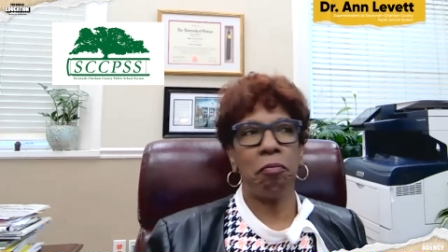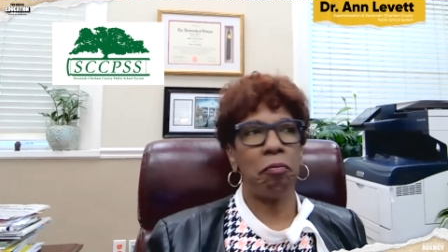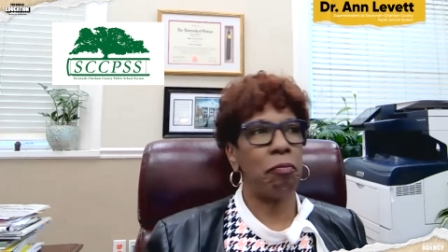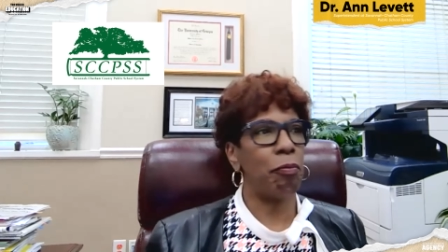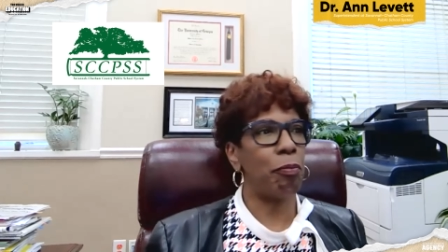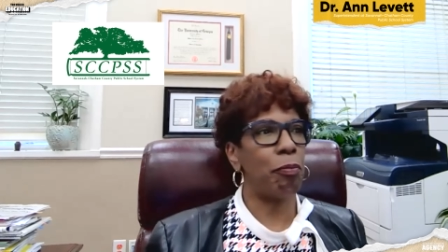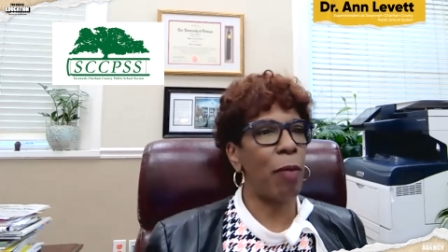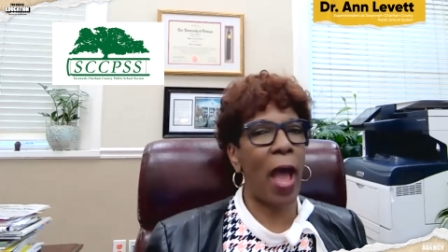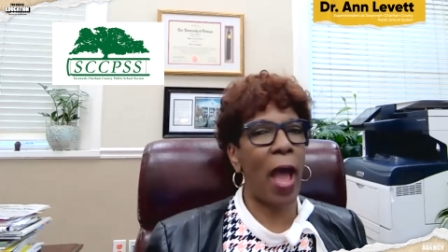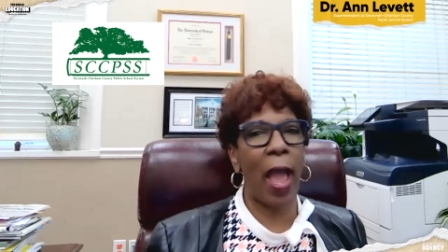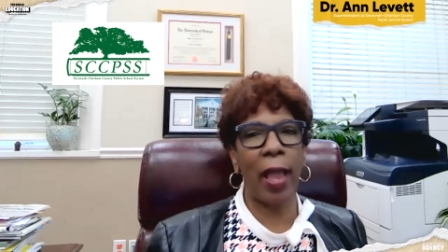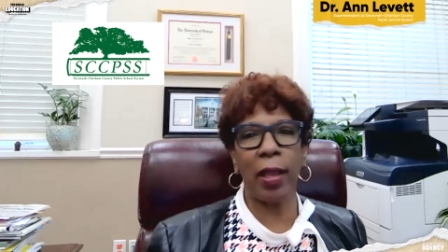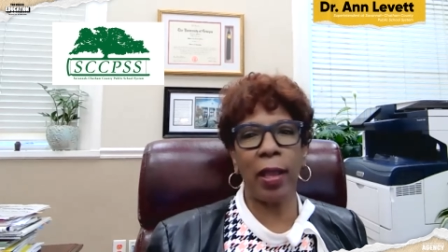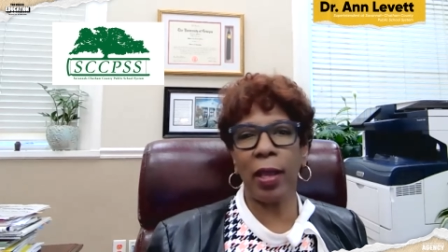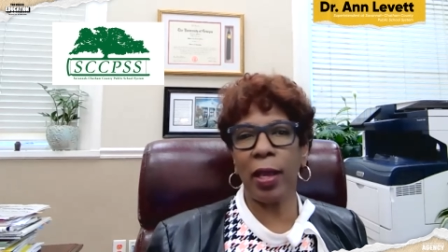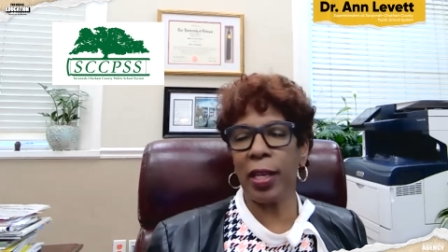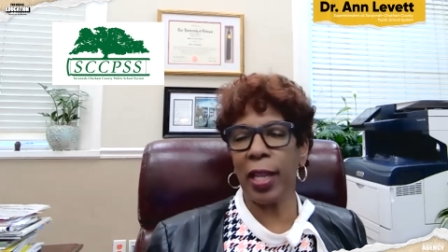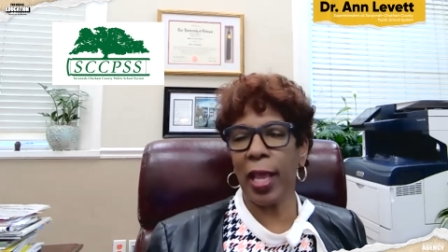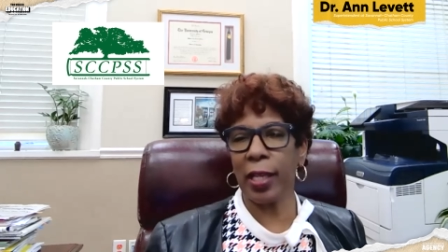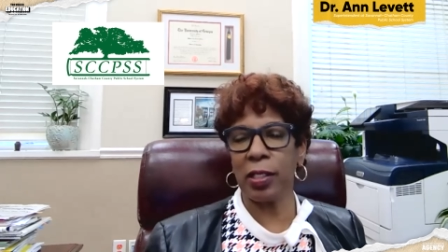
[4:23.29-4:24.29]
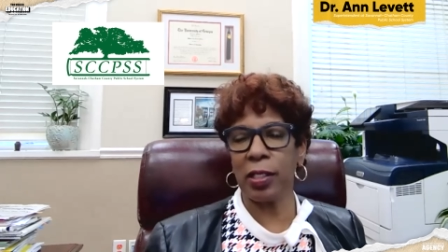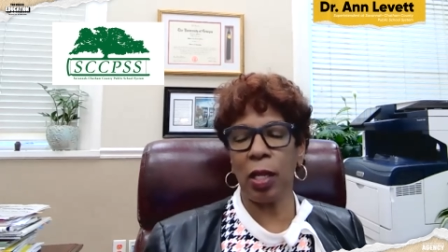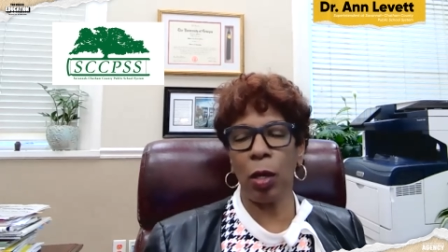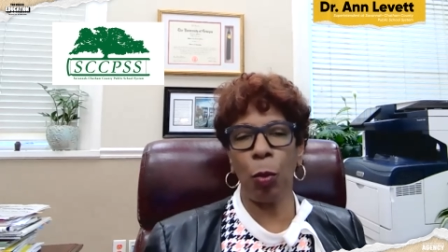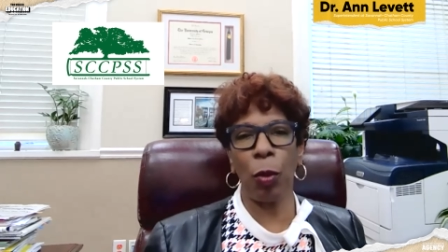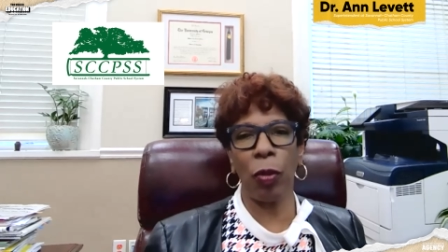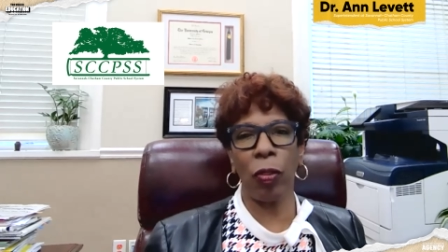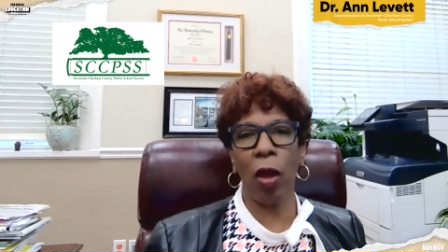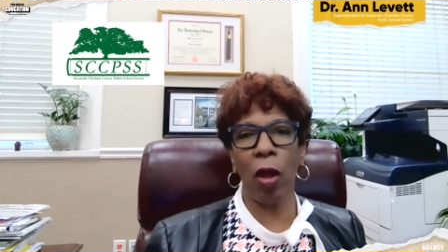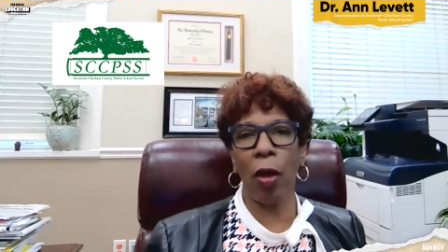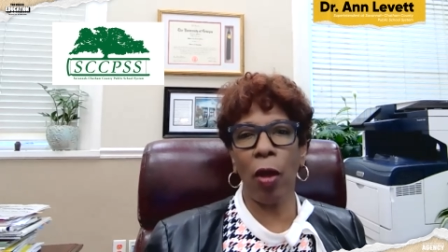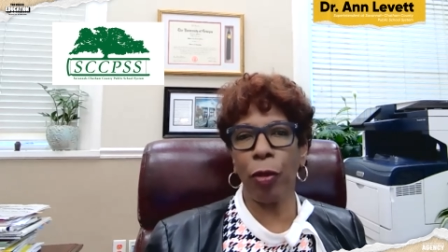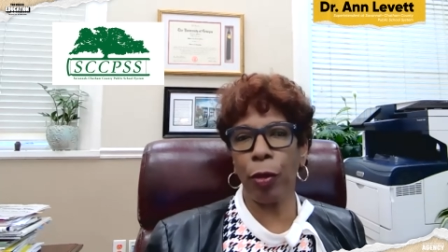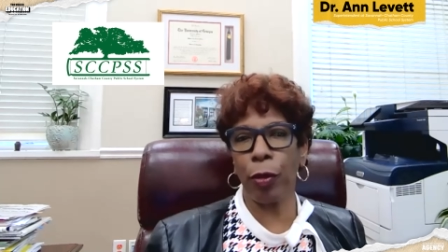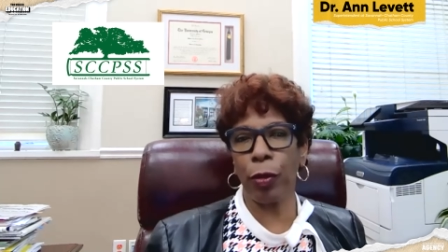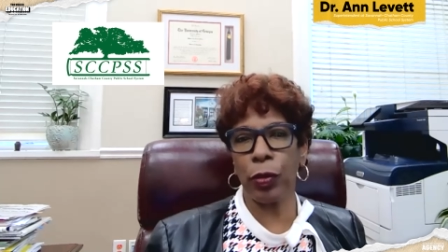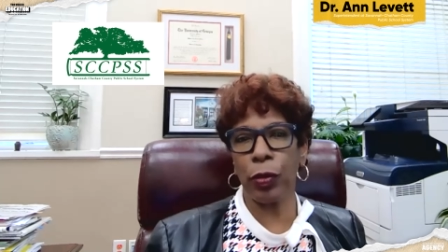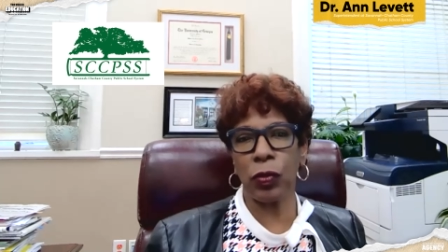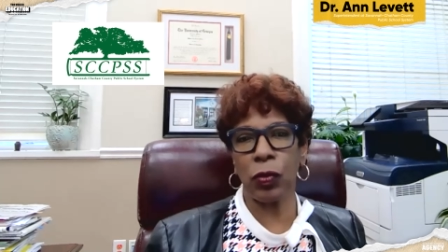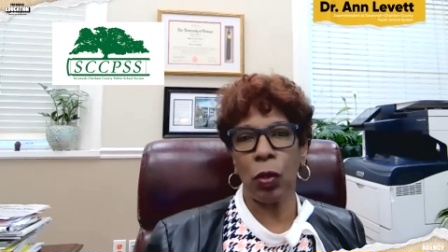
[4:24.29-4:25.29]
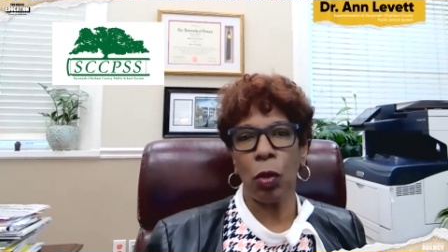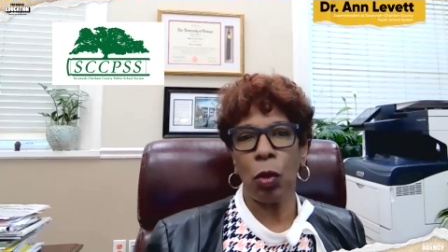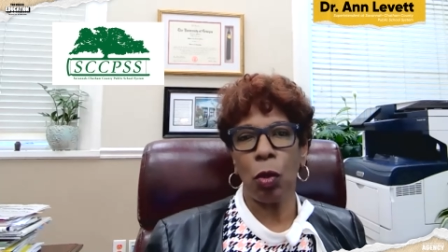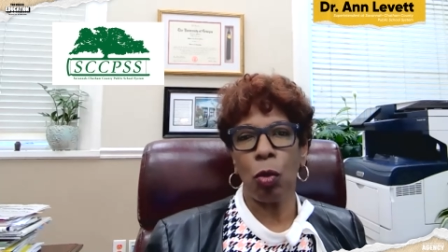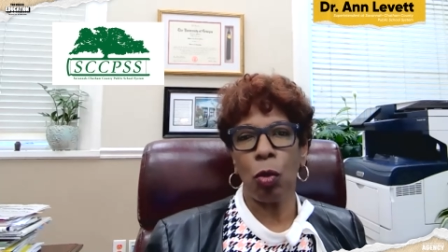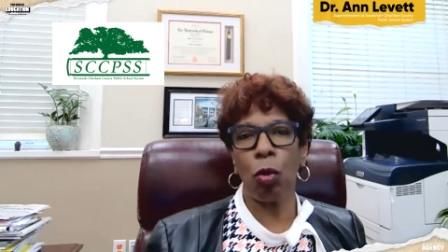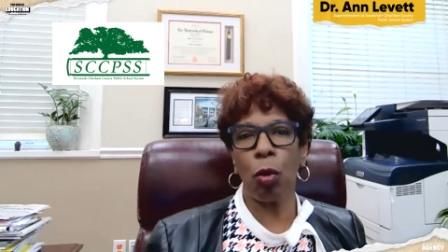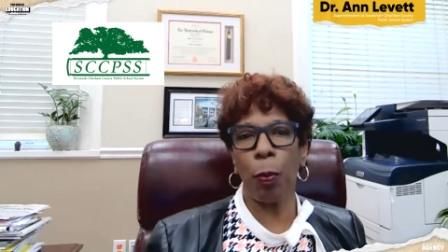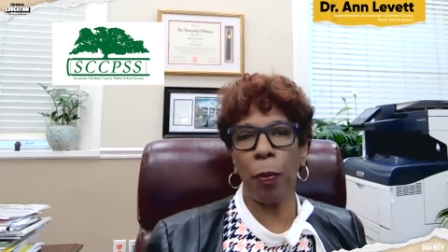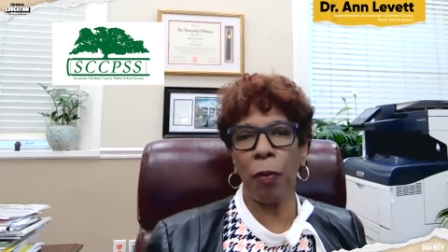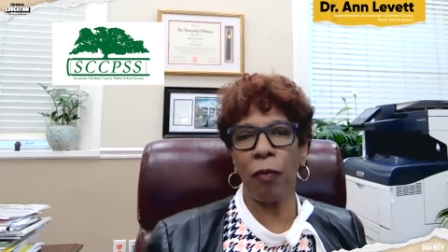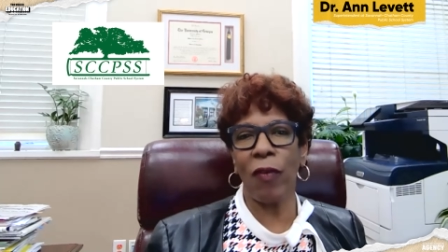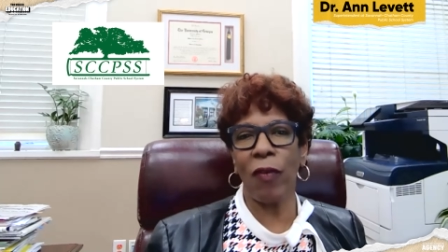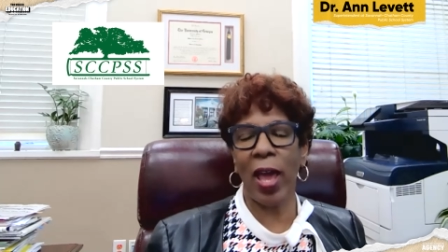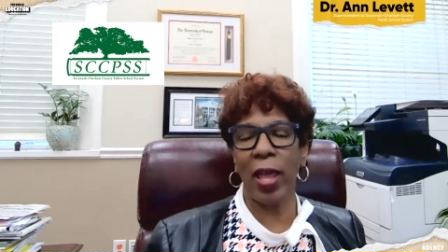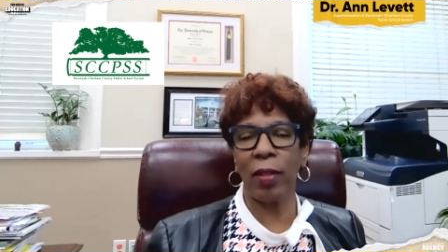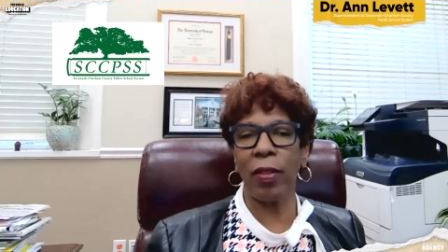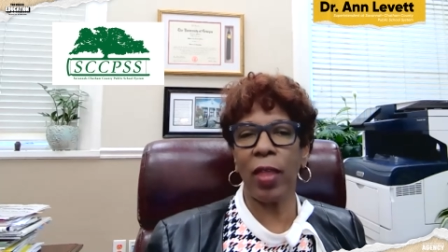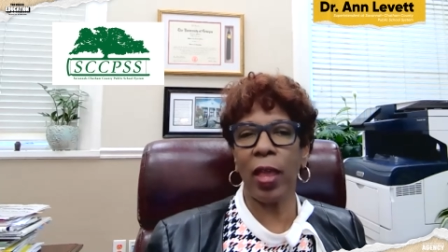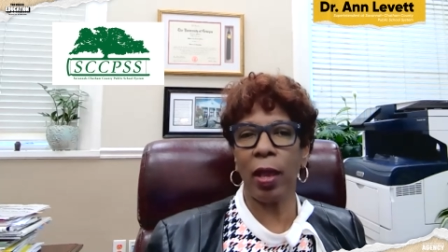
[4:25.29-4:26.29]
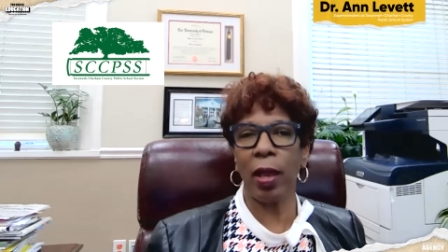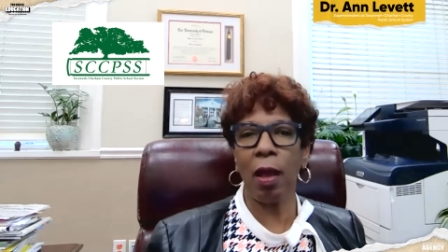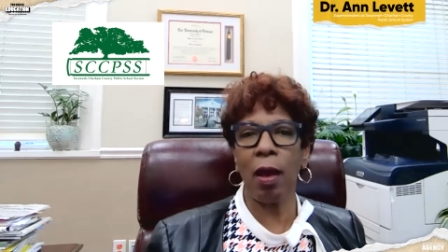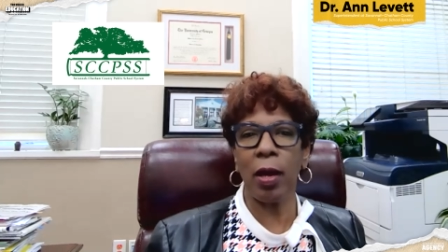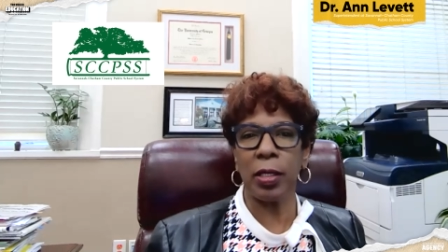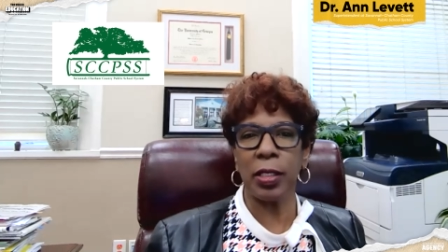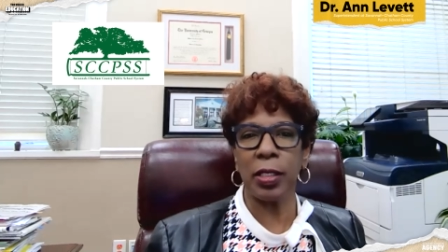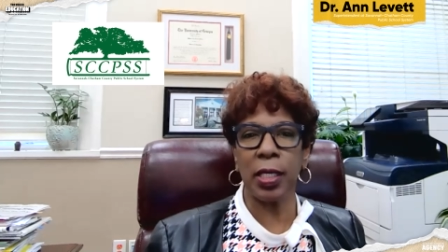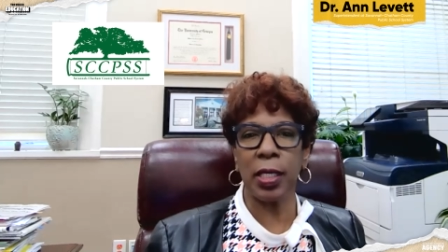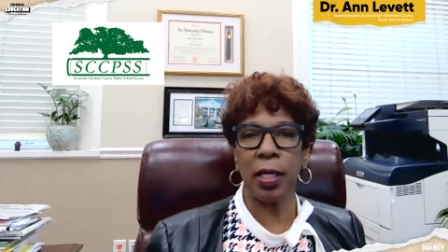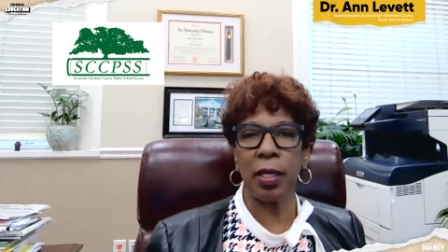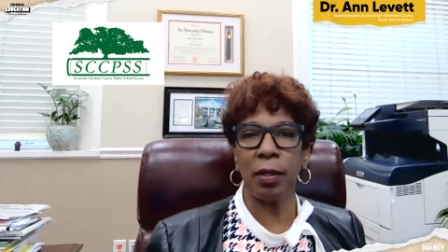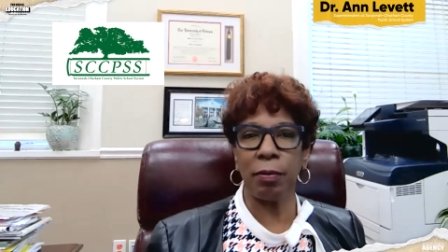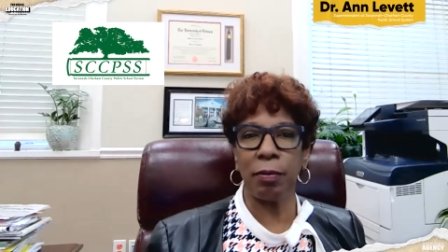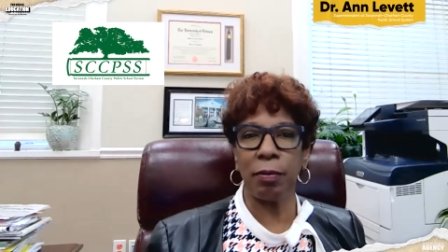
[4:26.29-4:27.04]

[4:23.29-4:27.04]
by connecting with others who are providing that content.